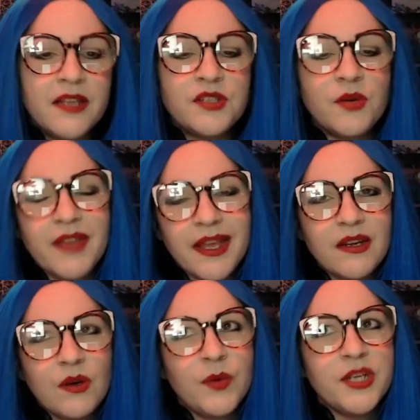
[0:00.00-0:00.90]
So
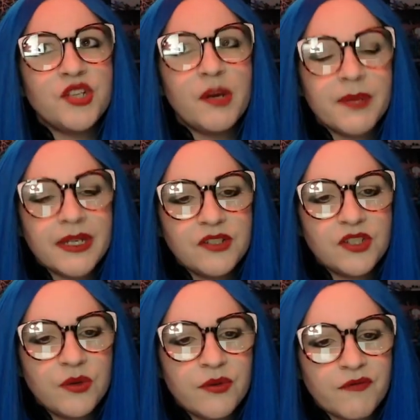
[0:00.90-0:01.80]
then we jump
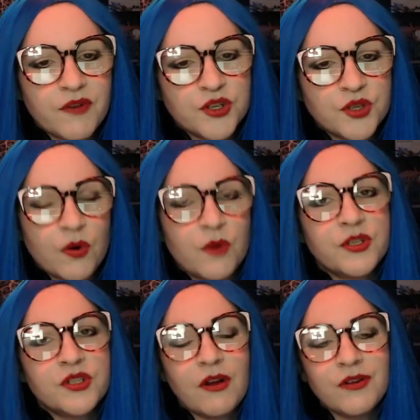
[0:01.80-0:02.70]
into the first short,
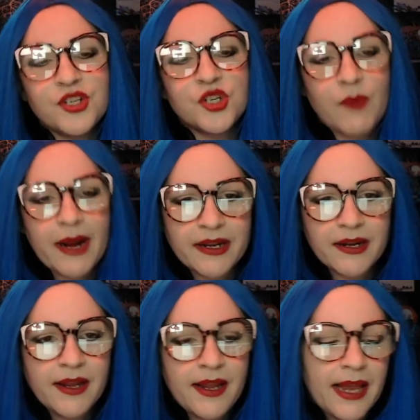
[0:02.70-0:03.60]
which is called
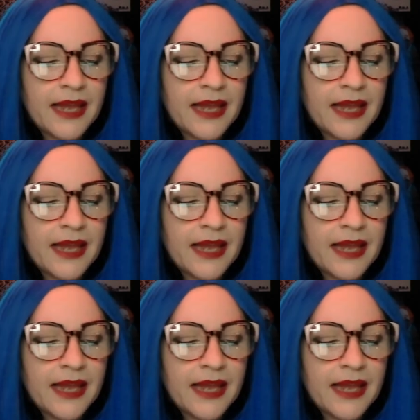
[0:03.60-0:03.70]
Shredding,